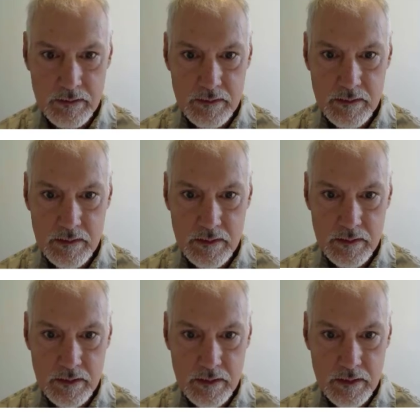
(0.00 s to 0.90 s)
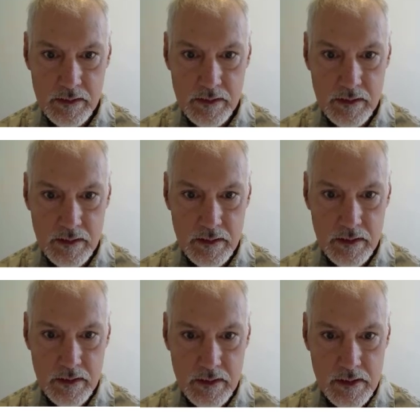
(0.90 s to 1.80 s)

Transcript: Nothing is said.